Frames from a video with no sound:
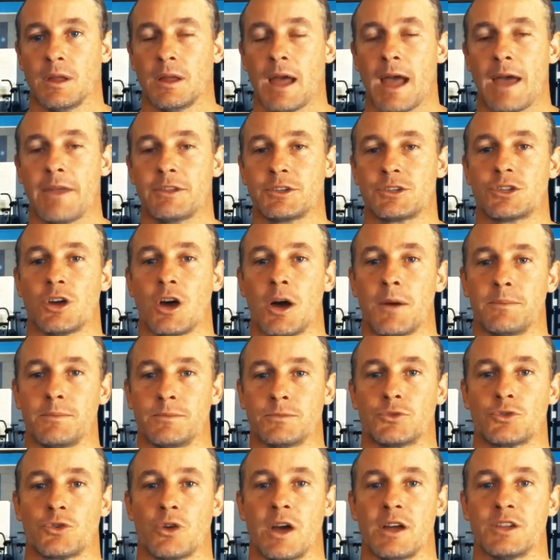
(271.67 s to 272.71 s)
At the
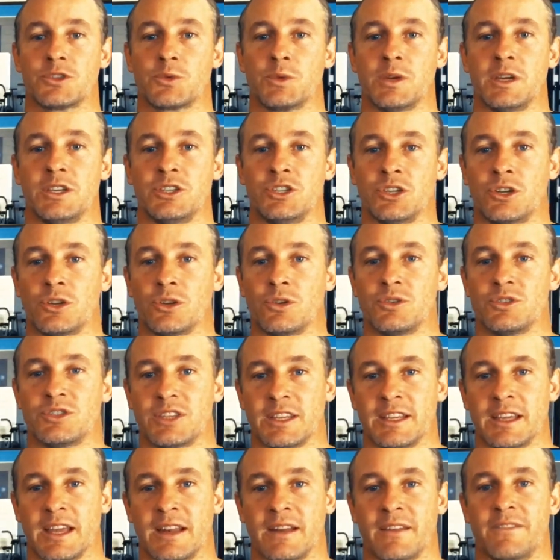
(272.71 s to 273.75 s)
top, try and squeeze your glutes so
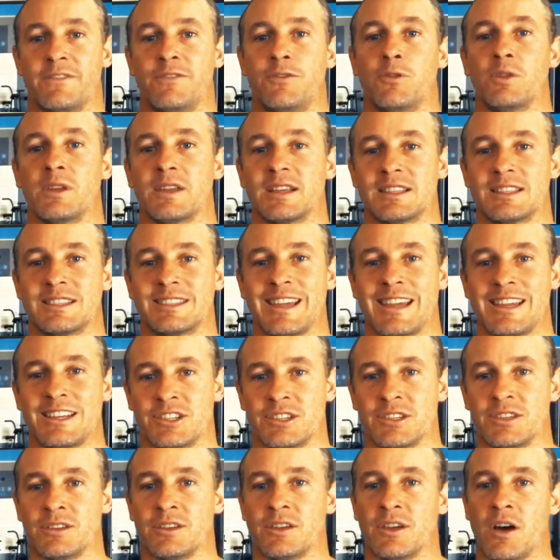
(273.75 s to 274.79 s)
you're getting full
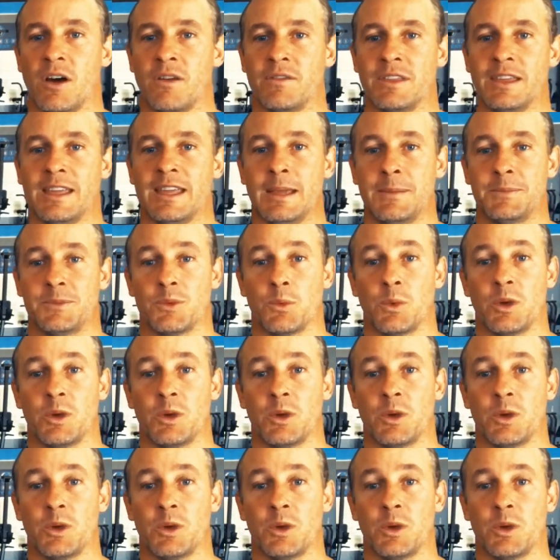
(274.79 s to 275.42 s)
extension of the hips.